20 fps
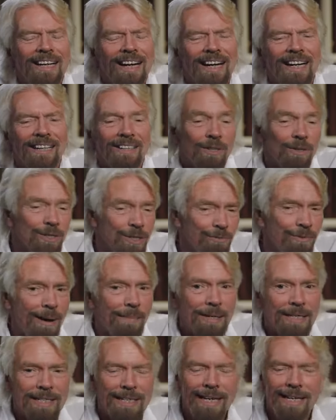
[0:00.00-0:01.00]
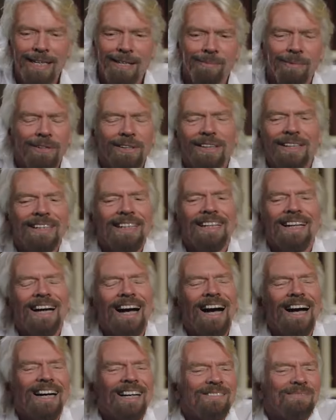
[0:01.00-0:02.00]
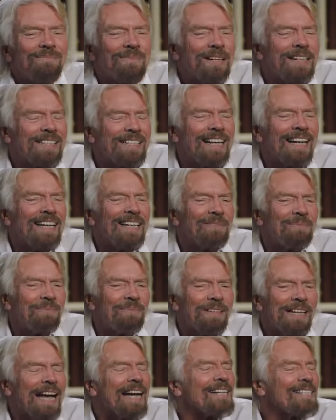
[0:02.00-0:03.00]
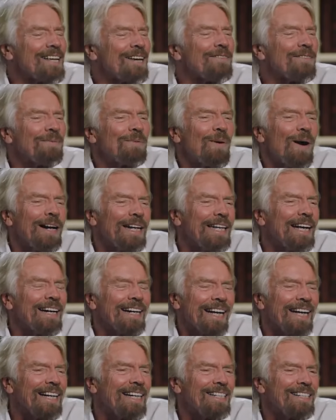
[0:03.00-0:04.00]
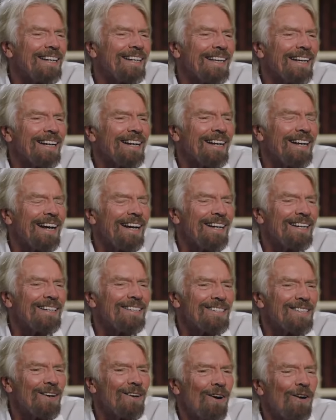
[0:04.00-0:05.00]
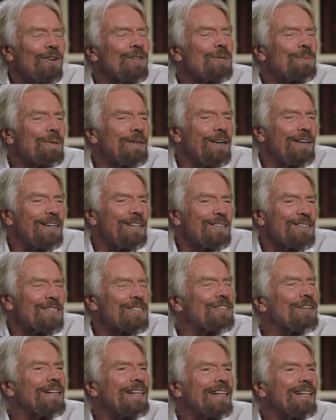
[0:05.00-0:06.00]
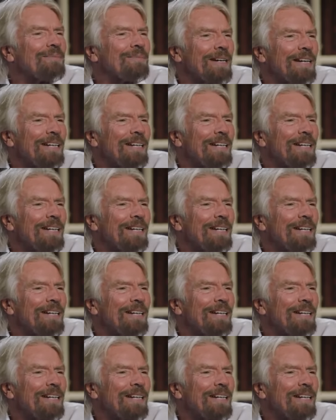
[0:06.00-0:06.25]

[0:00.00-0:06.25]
Of course, the rabbits ate them all. So from quite a young age, I think I had a sort of entrepreneurial streak in